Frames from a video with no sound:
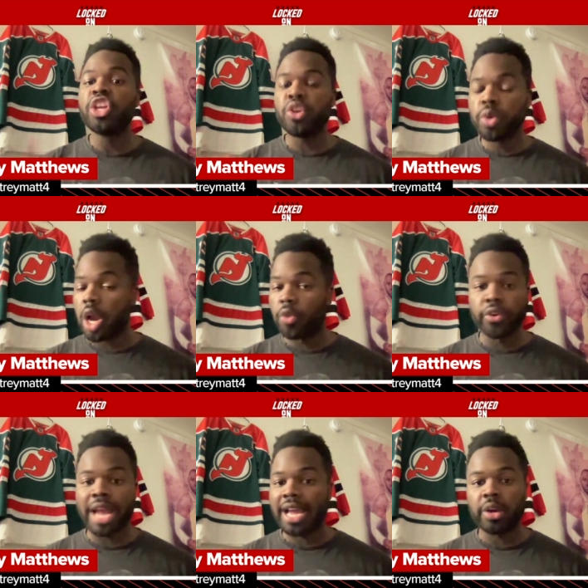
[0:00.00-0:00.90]
you know they're
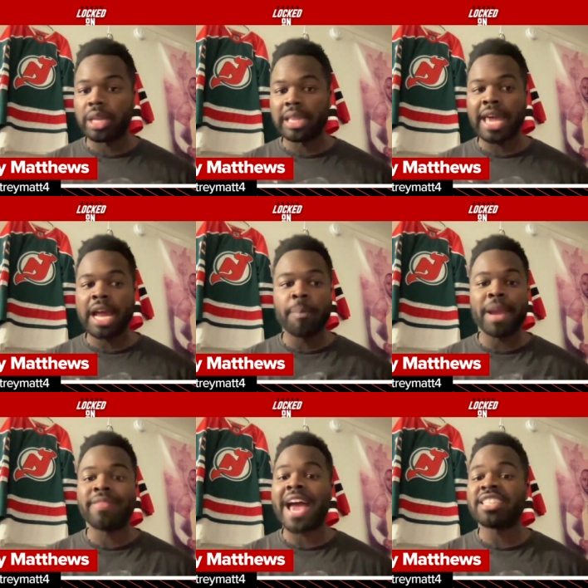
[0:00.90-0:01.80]
not going to let up.
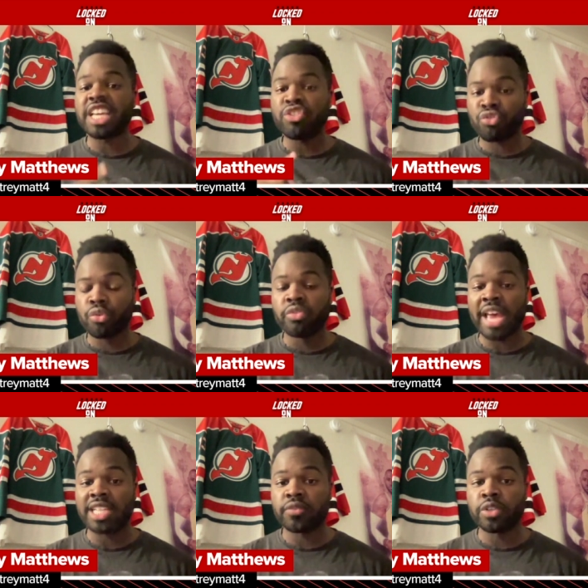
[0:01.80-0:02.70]
And that's a true
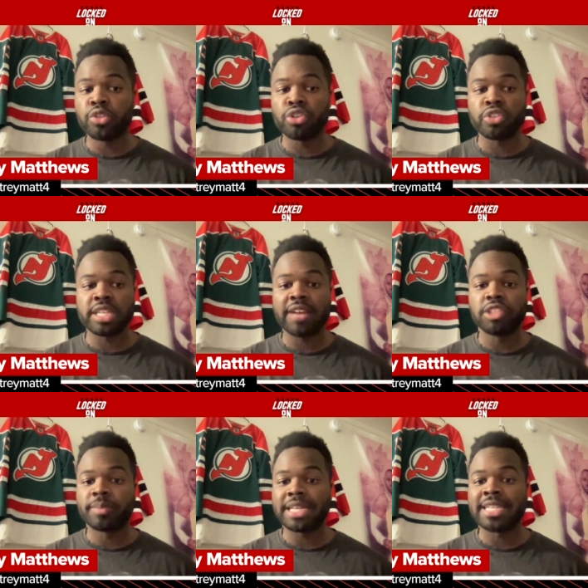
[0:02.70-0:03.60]
test for New Jersey
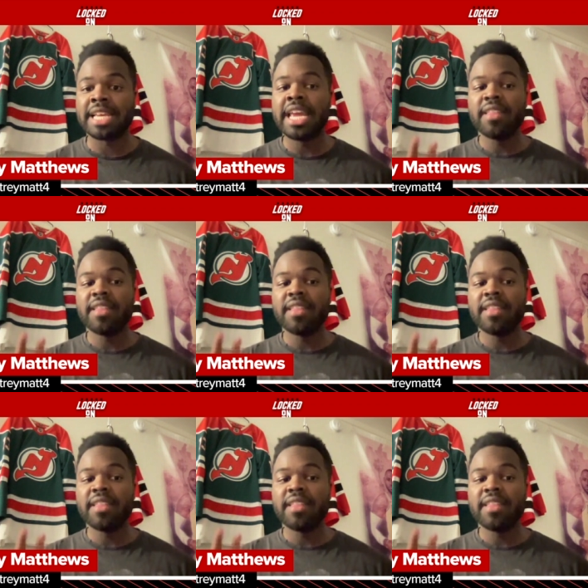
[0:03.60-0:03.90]
Devils, because